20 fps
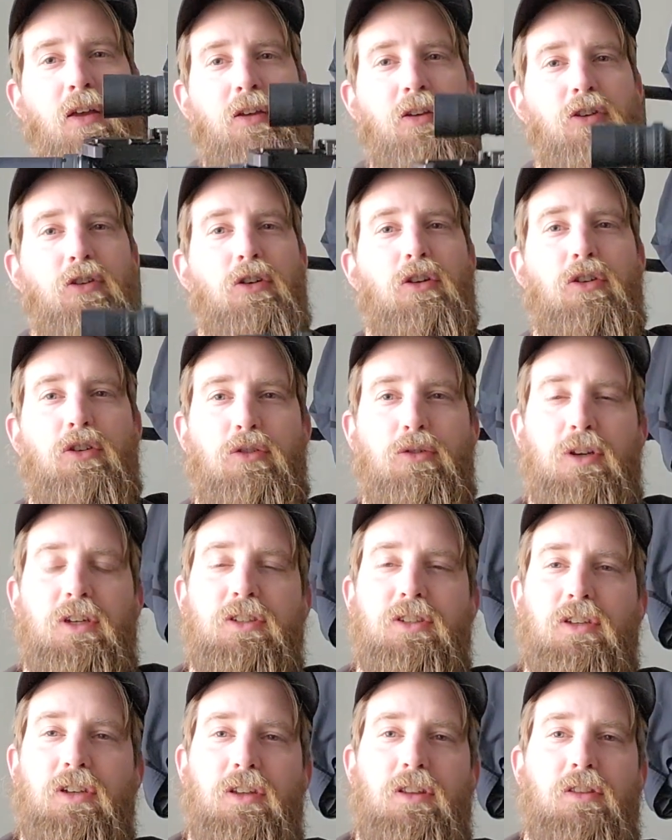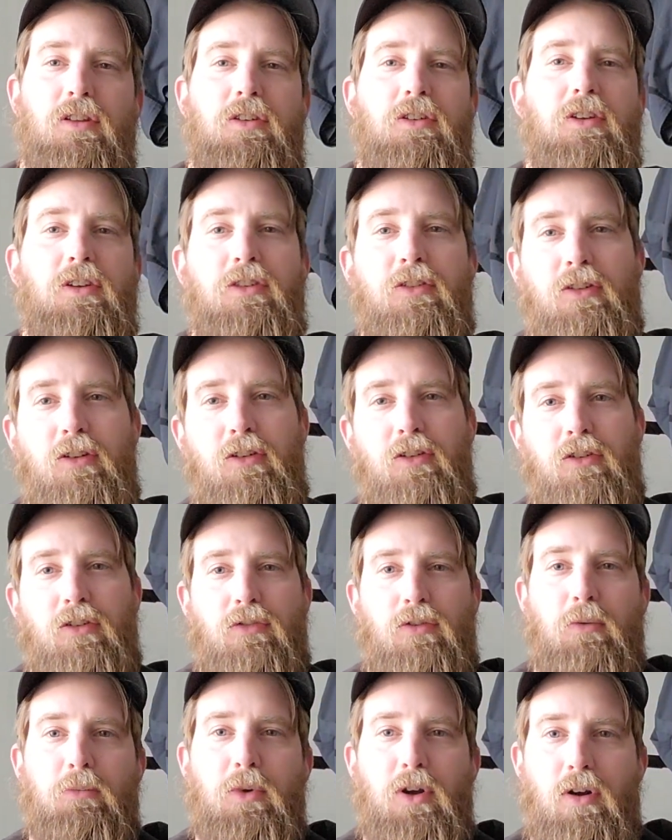you're increasing the distance
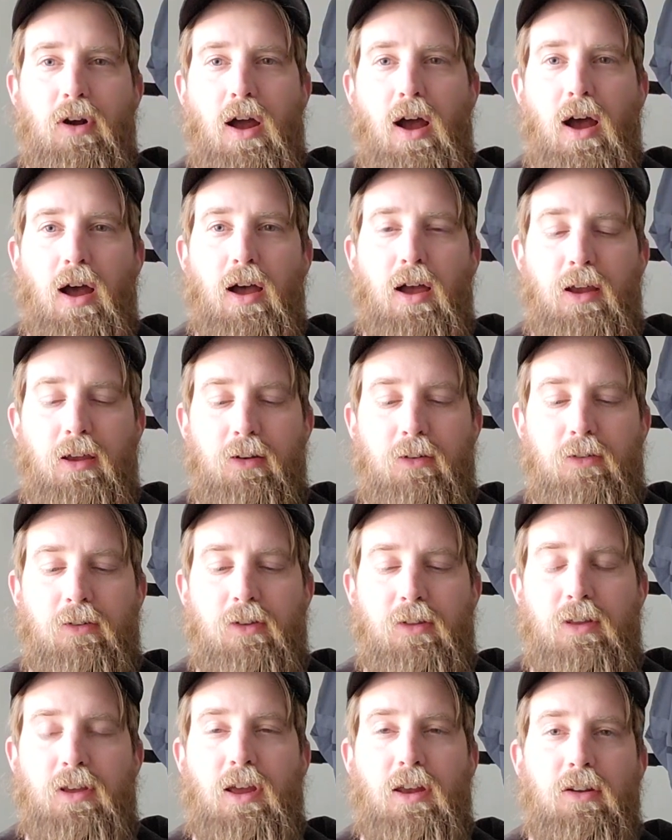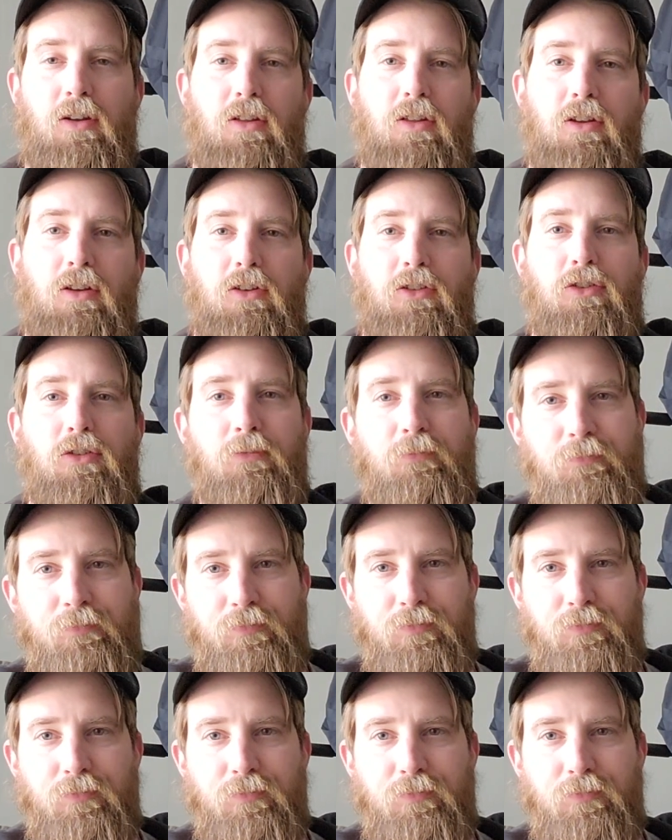from your eye to the end of this.